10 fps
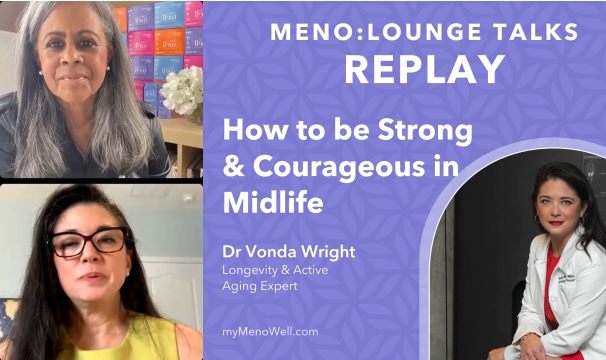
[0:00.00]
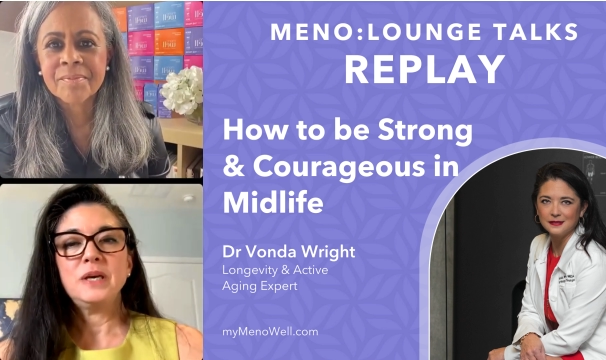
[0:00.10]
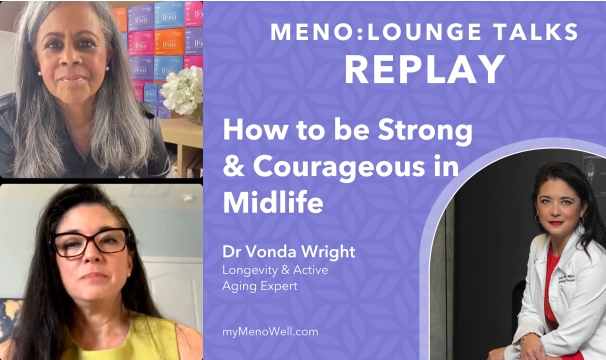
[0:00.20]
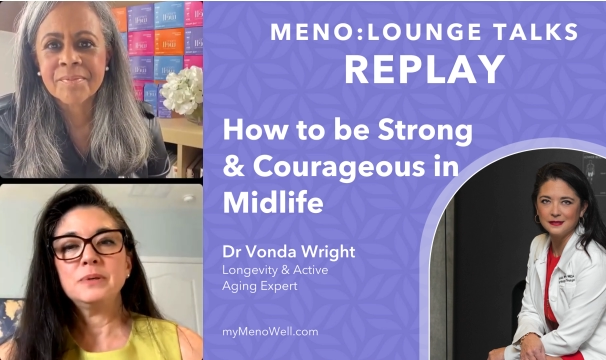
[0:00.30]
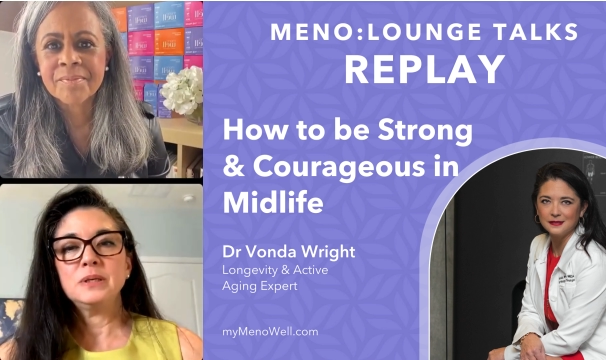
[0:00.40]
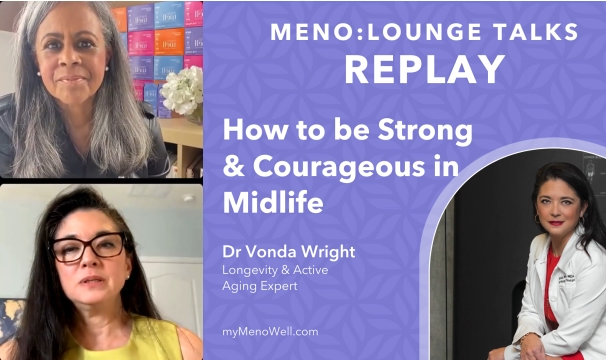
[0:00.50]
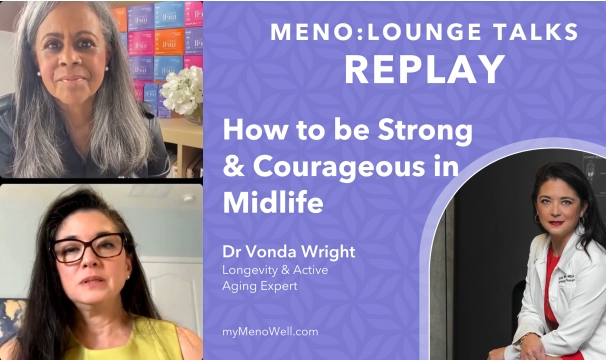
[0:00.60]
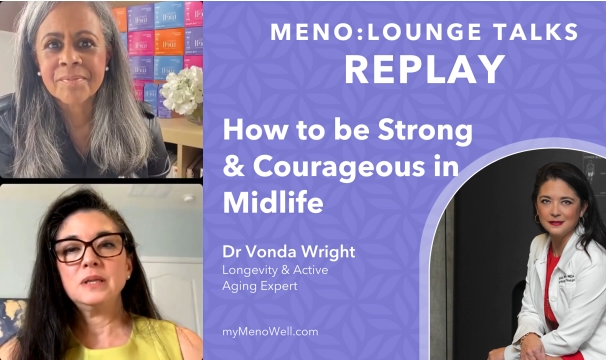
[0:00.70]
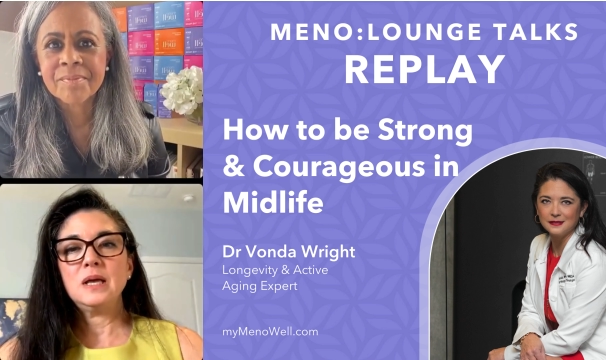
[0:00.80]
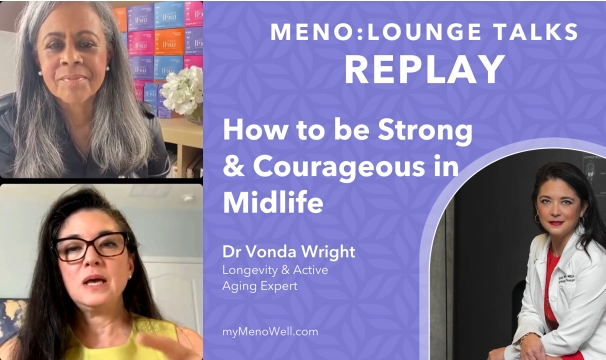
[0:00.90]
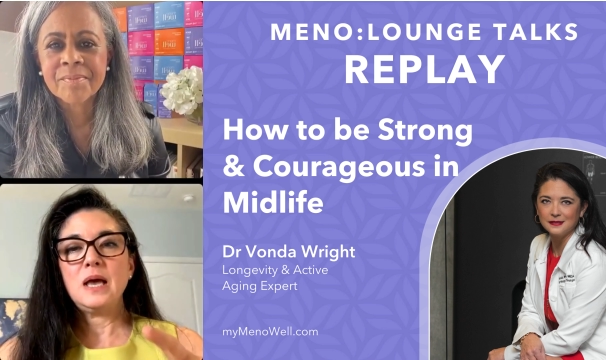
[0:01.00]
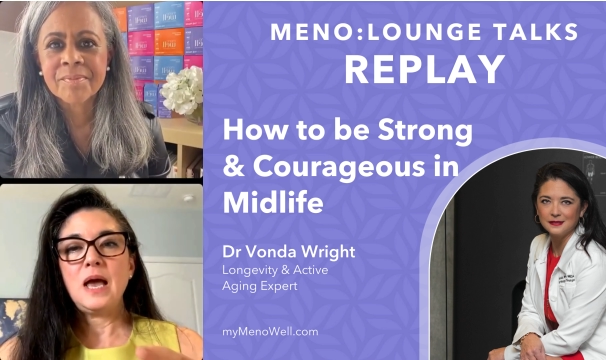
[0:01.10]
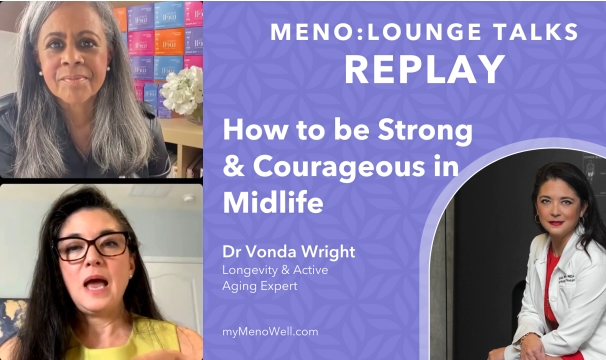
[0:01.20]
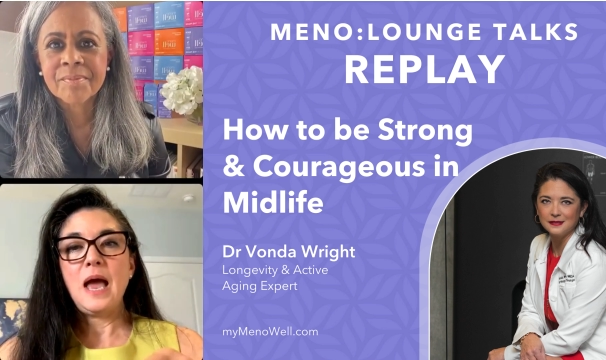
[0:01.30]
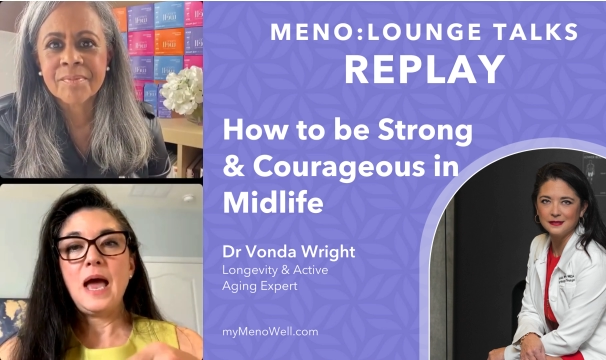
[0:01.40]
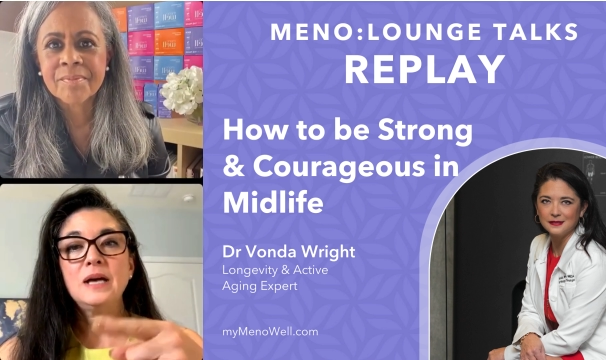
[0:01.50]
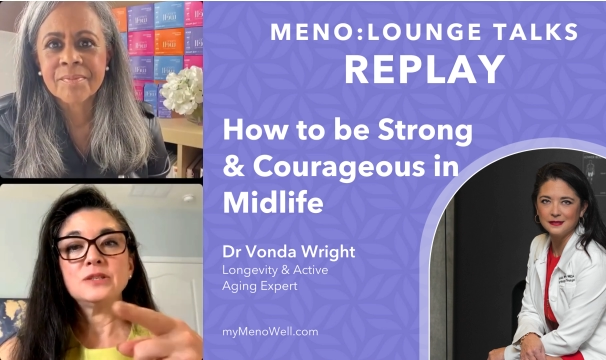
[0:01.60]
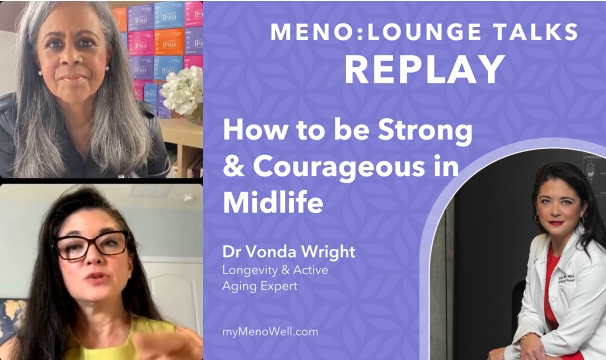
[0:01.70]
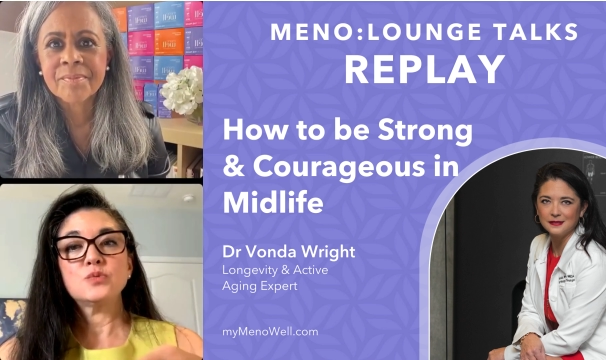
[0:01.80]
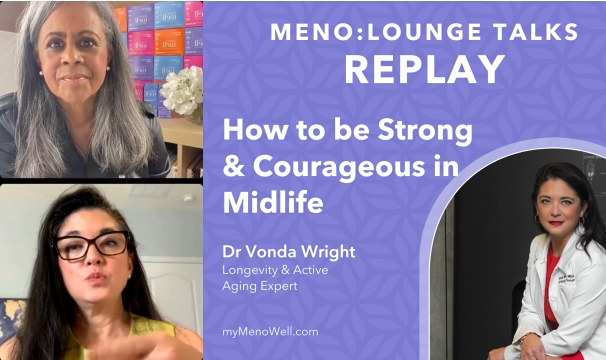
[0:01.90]
Speaker 1: people,
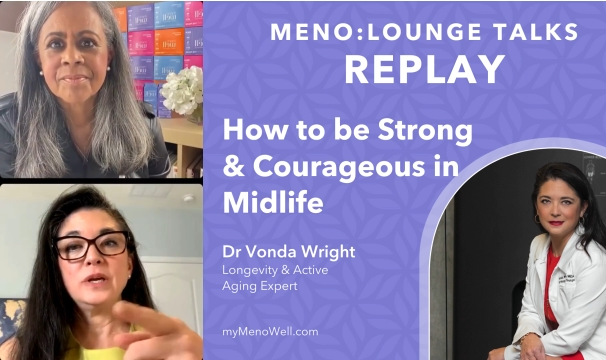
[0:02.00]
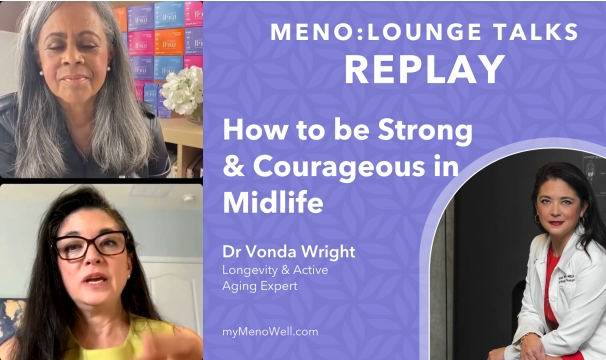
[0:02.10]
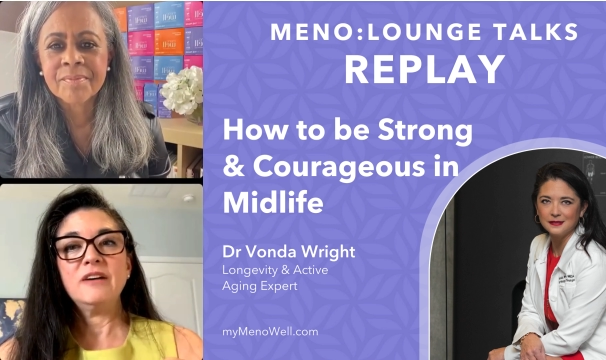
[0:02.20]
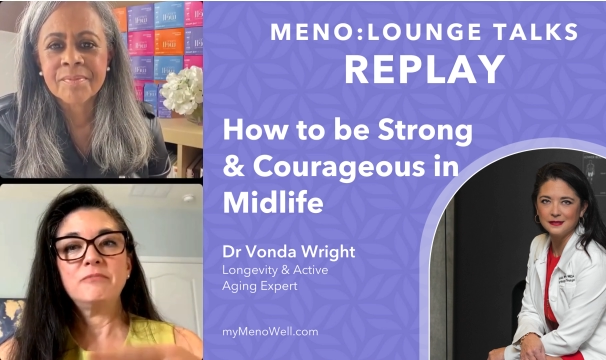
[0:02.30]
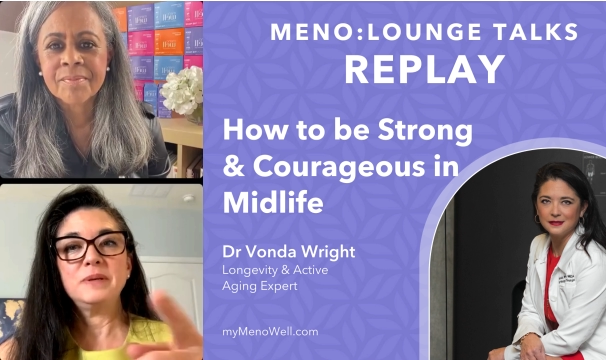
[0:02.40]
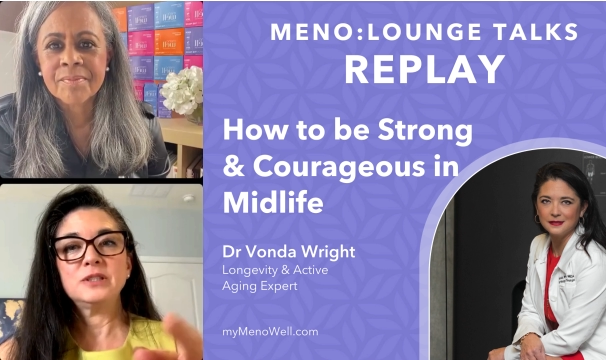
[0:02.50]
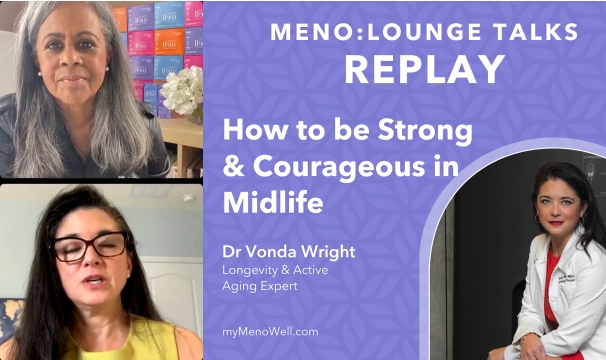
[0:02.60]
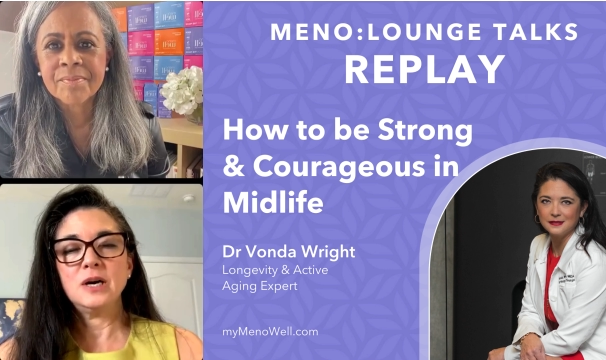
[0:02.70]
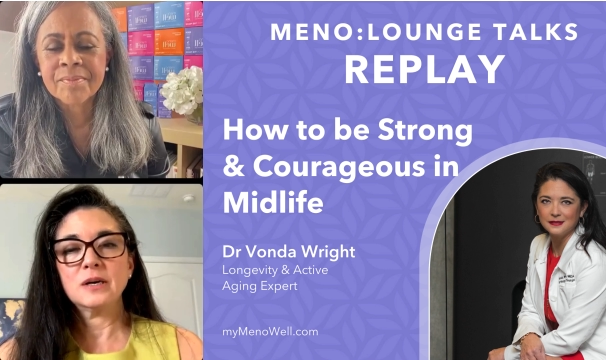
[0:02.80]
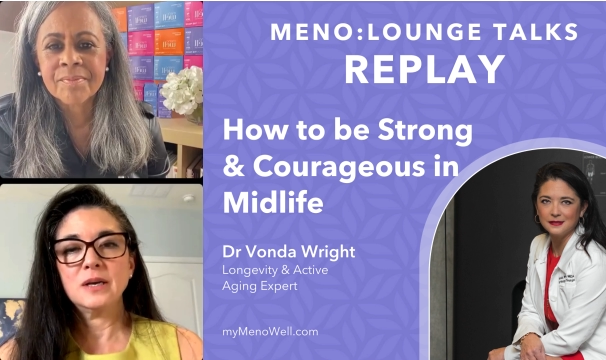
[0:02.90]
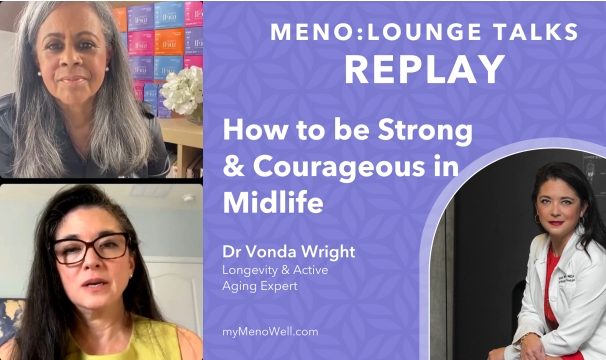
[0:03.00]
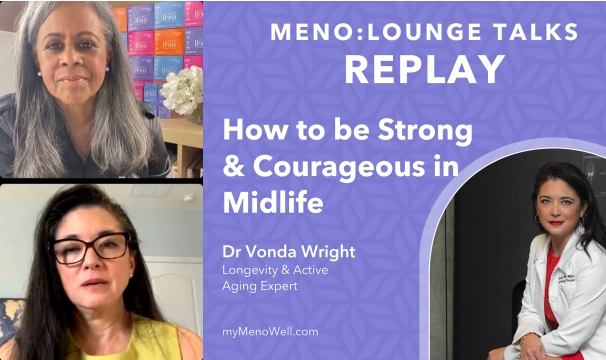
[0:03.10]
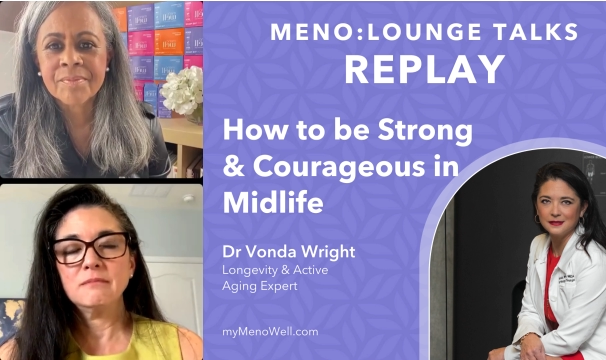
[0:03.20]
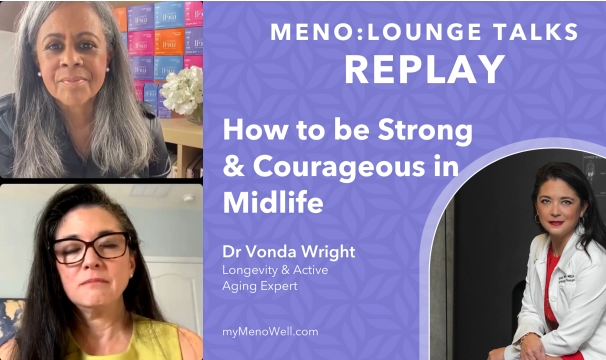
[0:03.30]
as we have been talking,